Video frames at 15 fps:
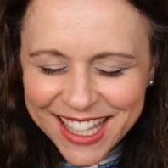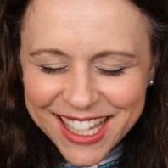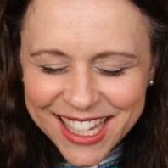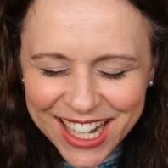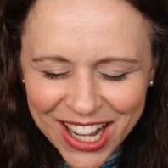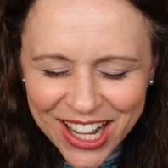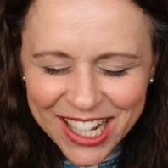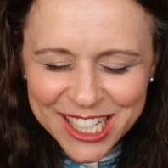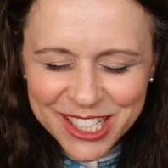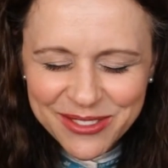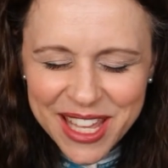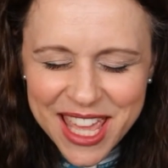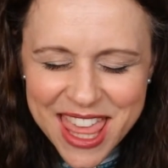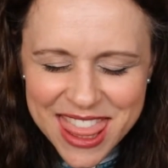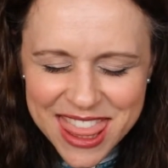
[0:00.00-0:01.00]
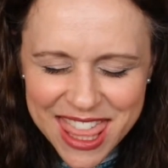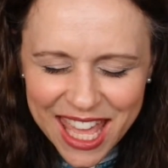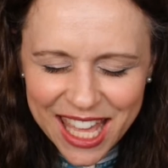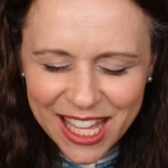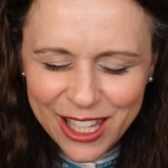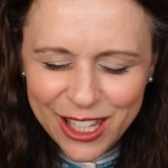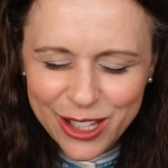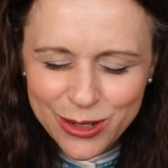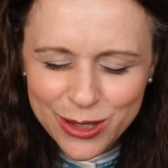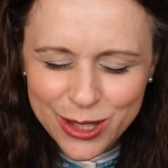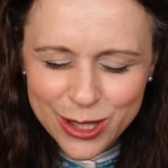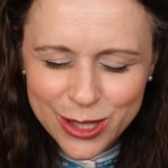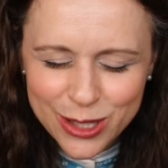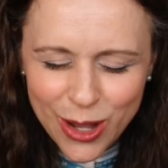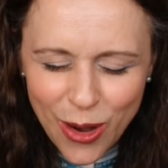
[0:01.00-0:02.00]
God, we thank you
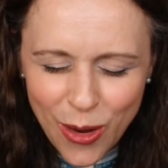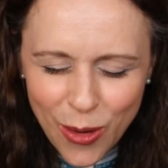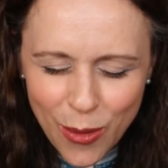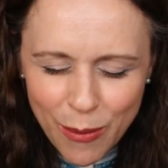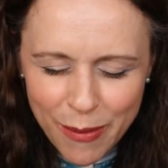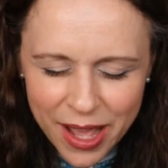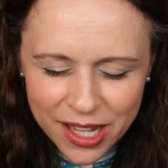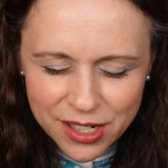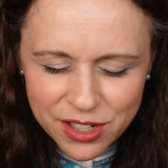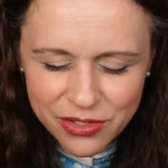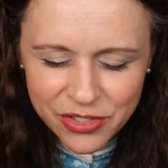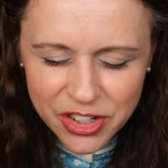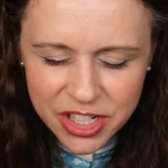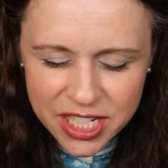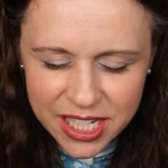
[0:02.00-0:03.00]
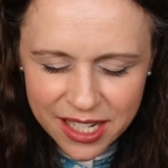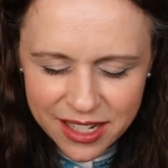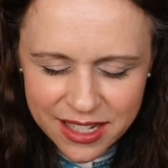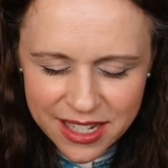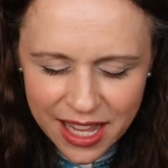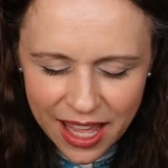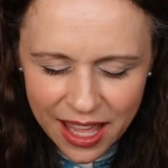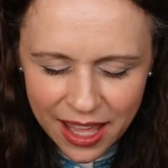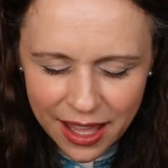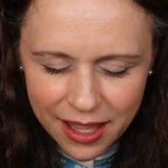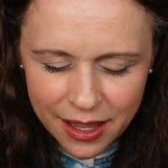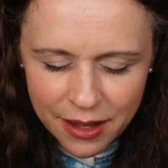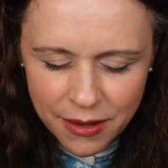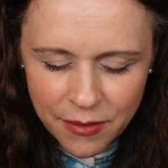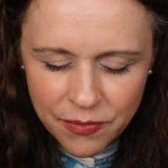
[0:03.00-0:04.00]
so much for
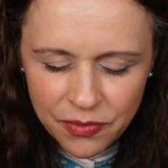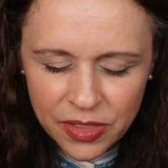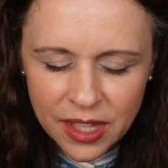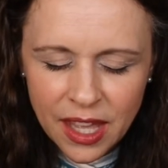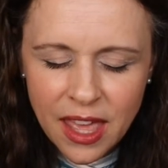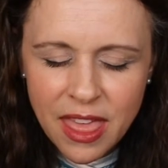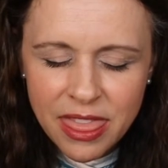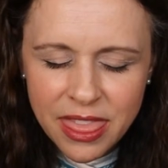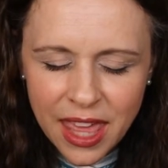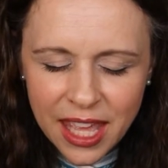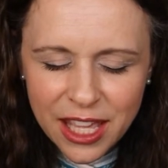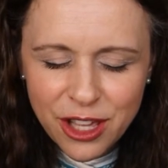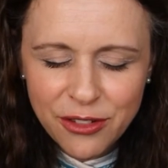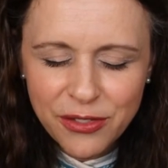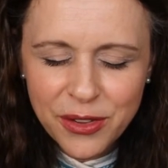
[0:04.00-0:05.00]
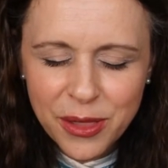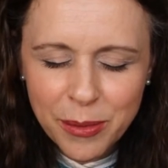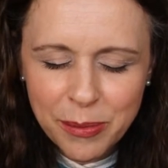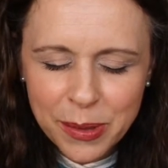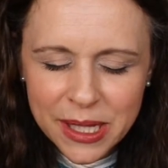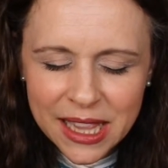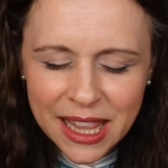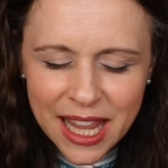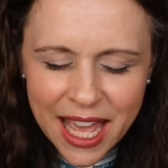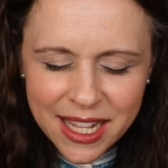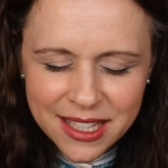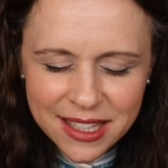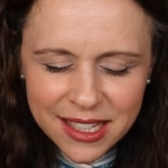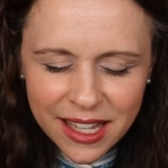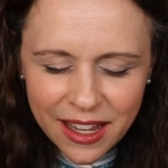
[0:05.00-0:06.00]
today. Thank you for the
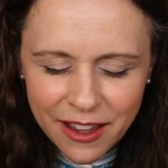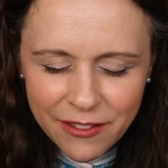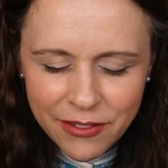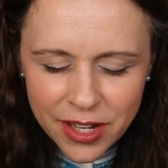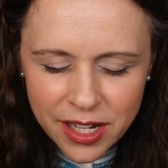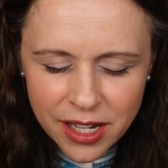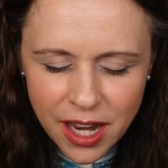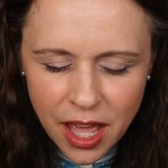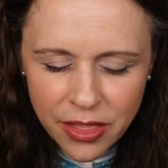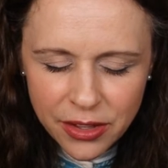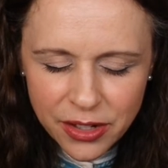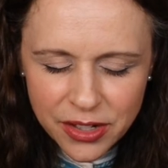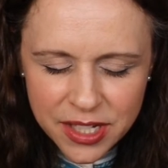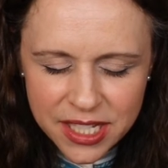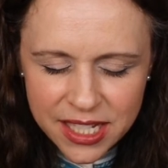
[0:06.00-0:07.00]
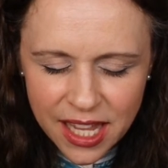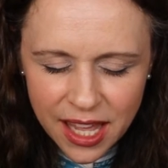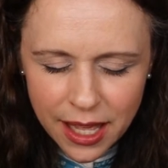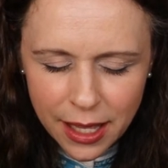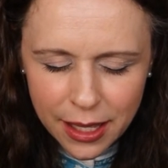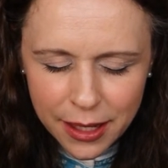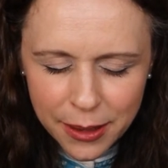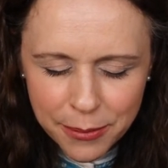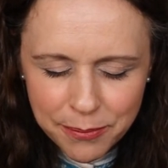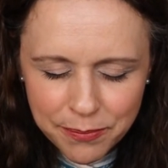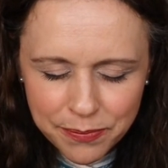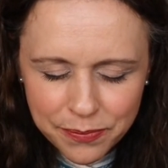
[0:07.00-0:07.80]
blessing of another day.